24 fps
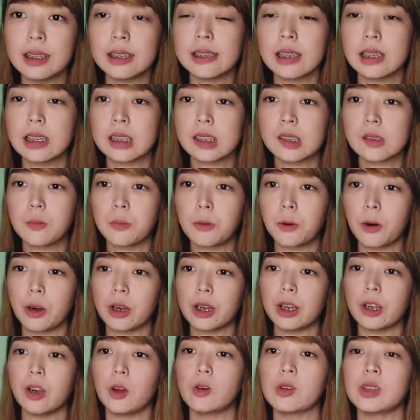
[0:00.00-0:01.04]
This is
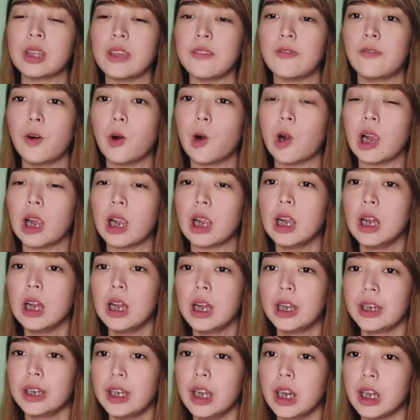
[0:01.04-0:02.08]
supported only for
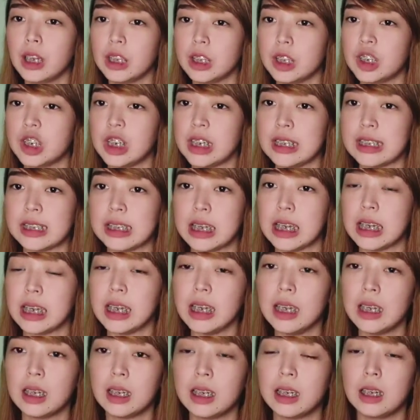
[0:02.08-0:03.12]
Nugget
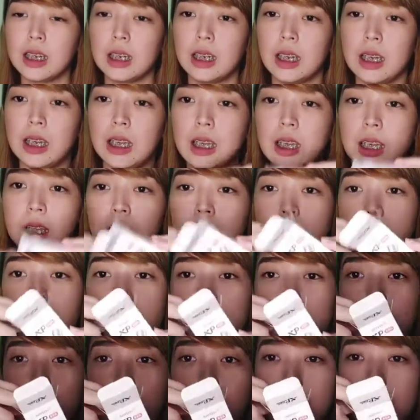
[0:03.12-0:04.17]
GT, and this
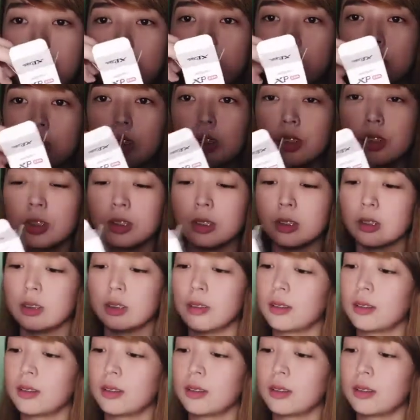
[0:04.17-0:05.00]
is how it looks.